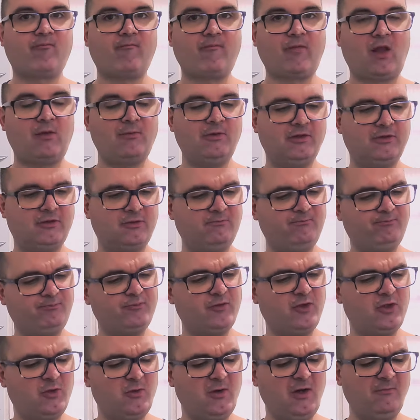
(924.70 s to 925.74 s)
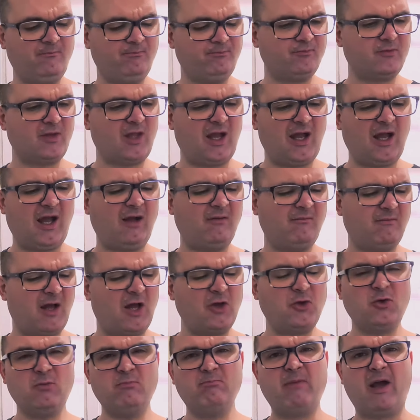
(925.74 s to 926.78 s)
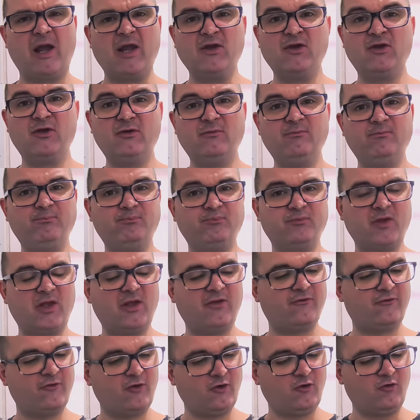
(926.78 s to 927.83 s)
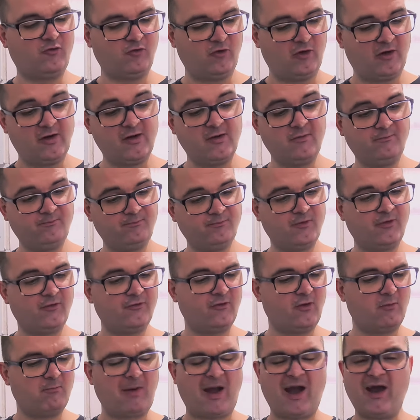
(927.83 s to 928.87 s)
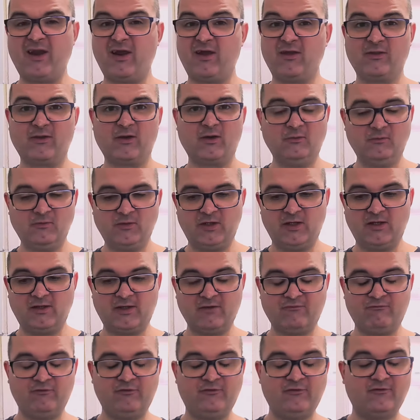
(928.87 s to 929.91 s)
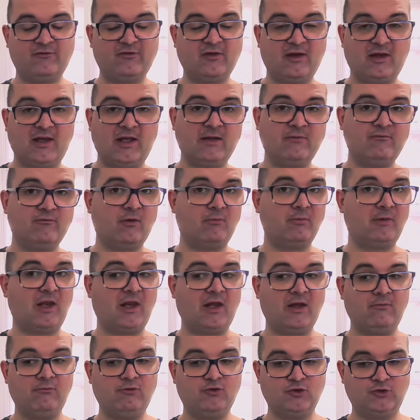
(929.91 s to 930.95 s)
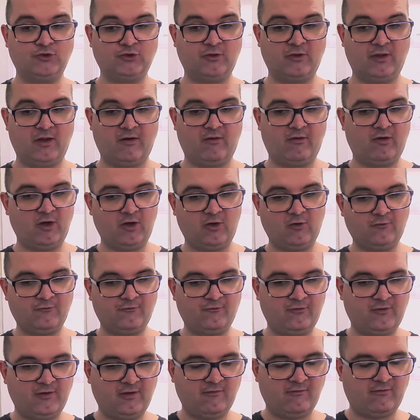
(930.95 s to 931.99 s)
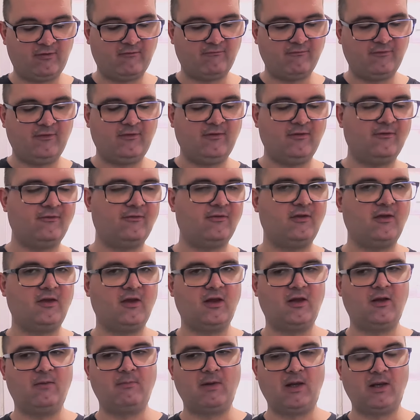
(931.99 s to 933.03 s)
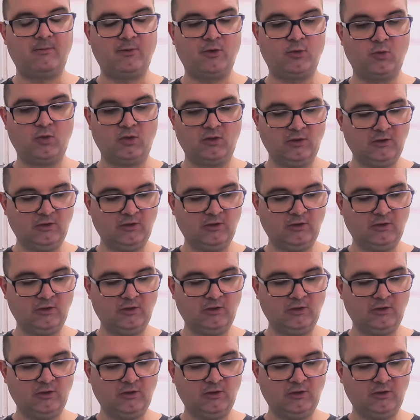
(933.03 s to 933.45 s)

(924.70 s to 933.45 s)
But, you know what? I don't mind it. It's not great. It's not bad either. You can definitely taste the lime from the lime juice in there, and you can also definitely taste the Malibu.